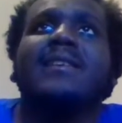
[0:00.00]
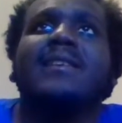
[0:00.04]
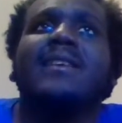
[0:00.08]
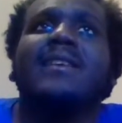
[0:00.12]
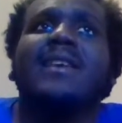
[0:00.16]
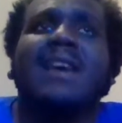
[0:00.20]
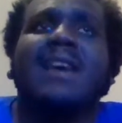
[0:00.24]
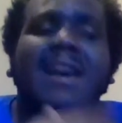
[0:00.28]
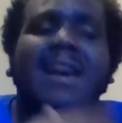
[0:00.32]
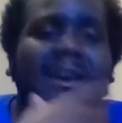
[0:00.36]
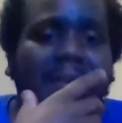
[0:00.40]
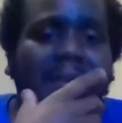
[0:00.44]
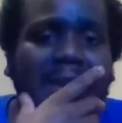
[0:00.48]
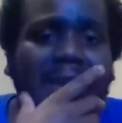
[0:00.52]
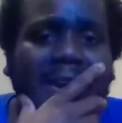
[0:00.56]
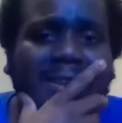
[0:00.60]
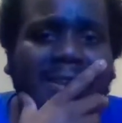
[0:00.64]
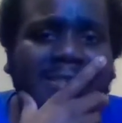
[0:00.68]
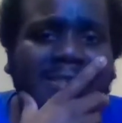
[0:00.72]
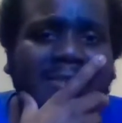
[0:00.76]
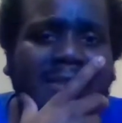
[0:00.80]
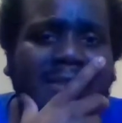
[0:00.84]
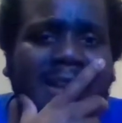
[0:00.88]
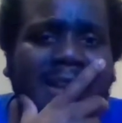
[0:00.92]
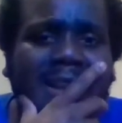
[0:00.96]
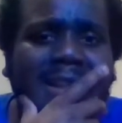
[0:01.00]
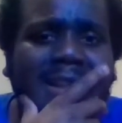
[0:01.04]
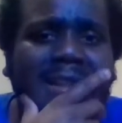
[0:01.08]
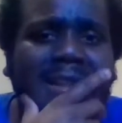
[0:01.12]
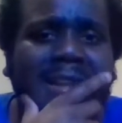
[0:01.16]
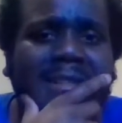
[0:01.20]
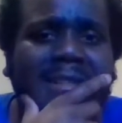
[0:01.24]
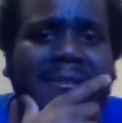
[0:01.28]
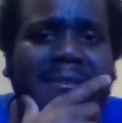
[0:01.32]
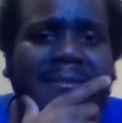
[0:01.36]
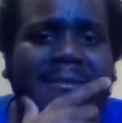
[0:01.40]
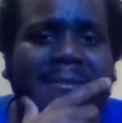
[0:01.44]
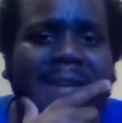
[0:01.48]
I also kind of like the
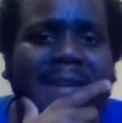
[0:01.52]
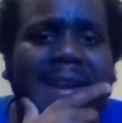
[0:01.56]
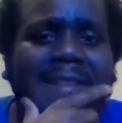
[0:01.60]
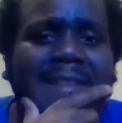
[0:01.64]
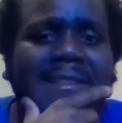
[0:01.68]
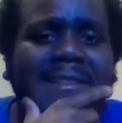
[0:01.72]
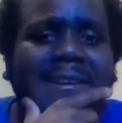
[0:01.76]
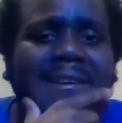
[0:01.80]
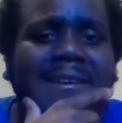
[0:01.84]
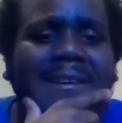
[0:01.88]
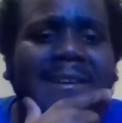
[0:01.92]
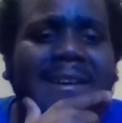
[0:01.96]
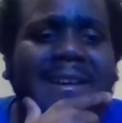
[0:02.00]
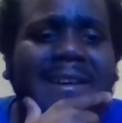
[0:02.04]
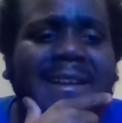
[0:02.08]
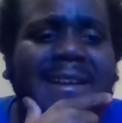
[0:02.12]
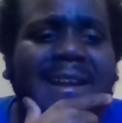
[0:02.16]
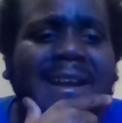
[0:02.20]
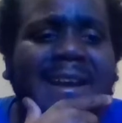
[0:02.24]
fact that Hawkeye